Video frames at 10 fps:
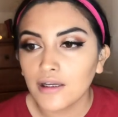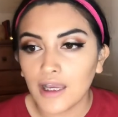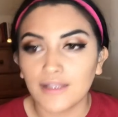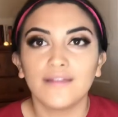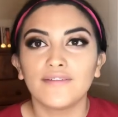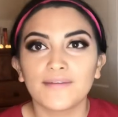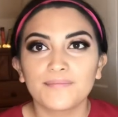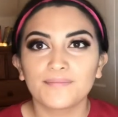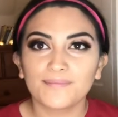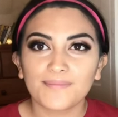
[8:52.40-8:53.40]
I love it.
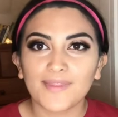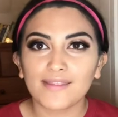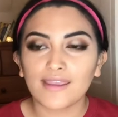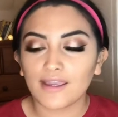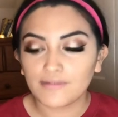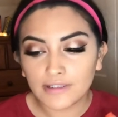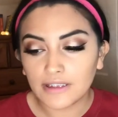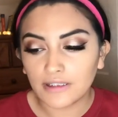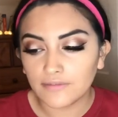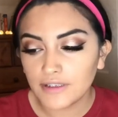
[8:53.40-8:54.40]
Like, I
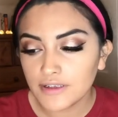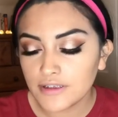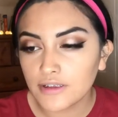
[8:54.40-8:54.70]
really love it.